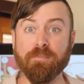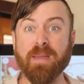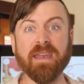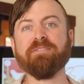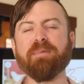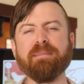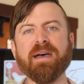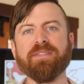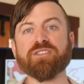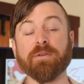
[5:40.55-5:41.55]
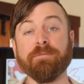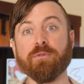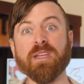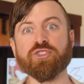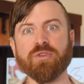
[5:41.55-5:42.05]
Many of my methods are
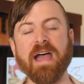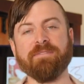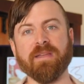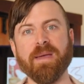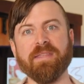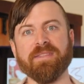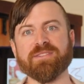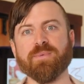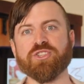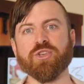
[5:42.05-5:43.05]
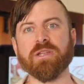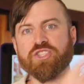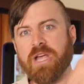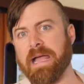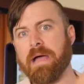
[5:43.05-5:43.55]
free traffic methods, which you can
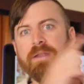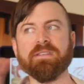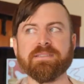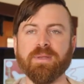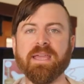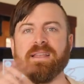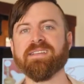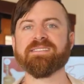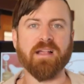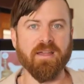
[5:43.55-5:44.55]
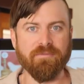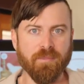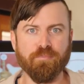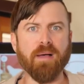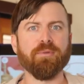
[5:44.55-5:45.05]
check out in this playlist. I'll have
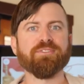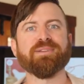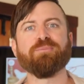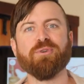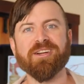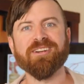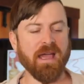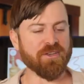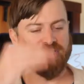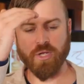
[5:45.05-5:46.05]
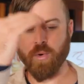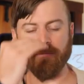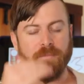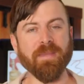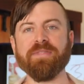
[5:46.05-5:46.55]
bubbles somewhere. I just go
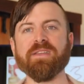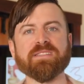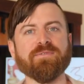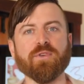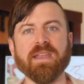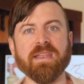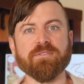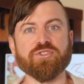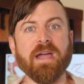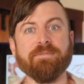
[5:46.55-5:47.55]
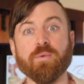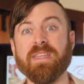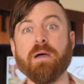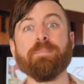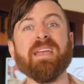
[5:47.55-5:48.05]
over methods for getting traffic
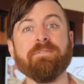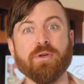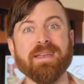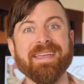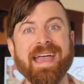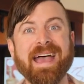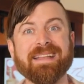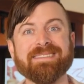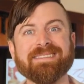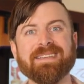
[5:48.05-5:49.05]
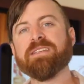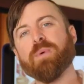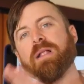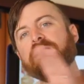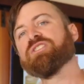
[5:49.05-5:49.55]
without paying for any ads, as
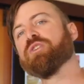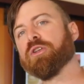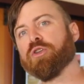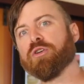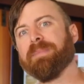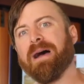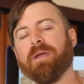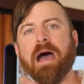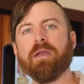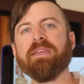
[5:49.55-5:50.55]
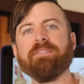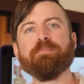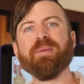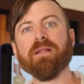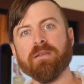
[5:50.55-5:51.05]
well as you can learn about how to
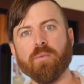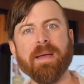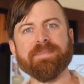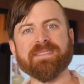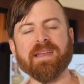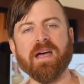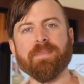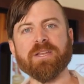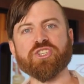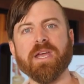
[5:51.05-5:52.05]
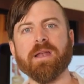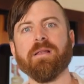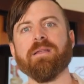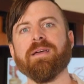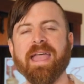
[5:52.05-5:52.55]
even build a website on my
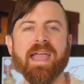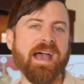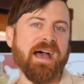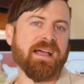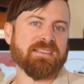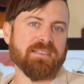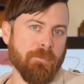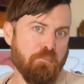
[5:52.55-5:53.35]
channel and